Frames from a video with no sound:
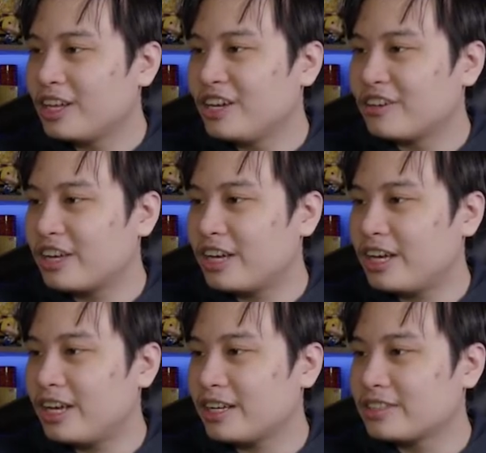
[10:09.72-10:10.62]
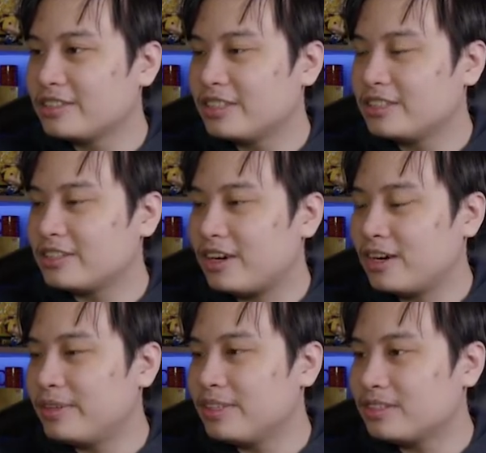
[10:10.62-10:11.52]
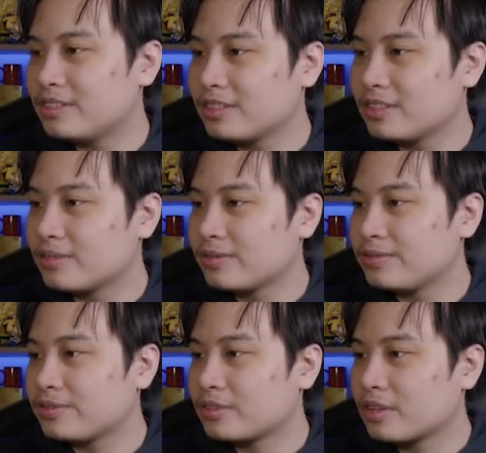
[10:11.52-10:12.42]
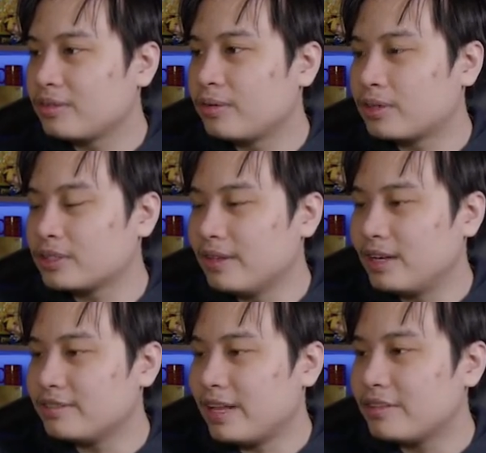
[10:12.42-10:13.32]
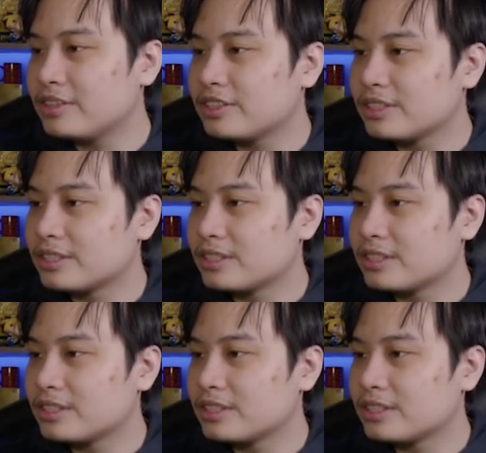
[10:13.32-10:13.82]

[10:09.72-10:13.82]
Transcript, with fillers: Okay, Exosister Armament, Forest of Lost Flowers,